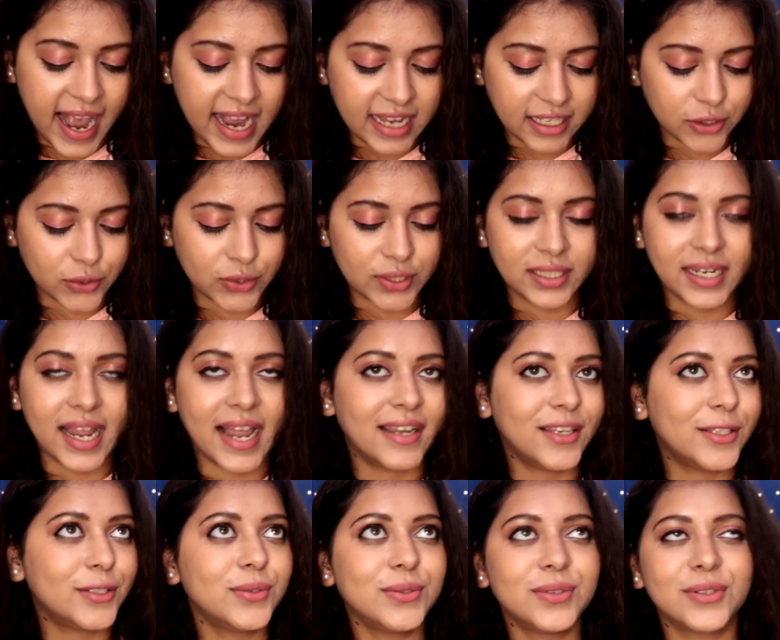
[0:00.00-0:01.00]
I'll use it.
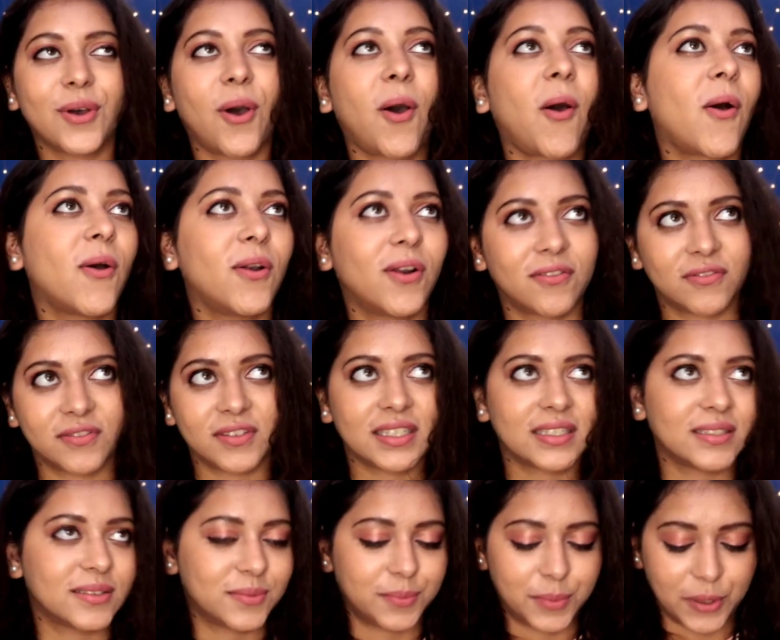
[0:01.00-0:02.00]
I'll use all of
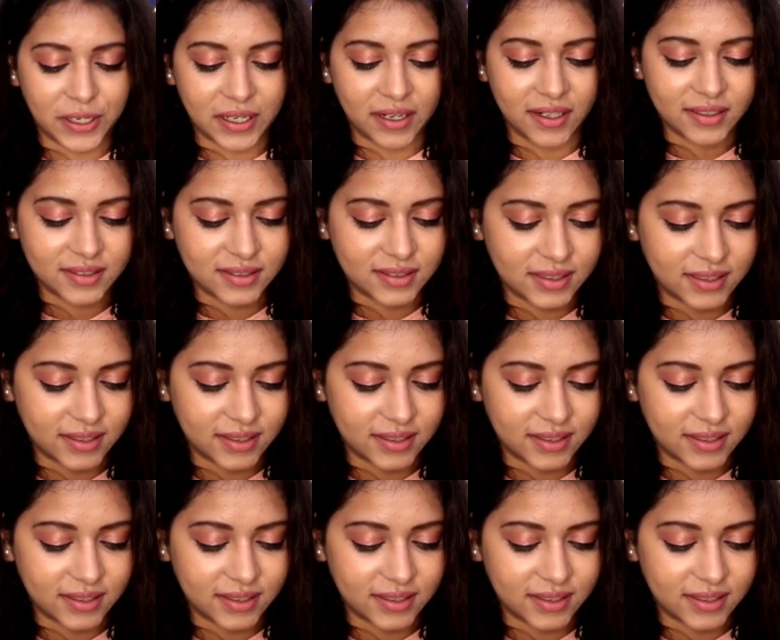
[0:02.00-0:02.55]
these products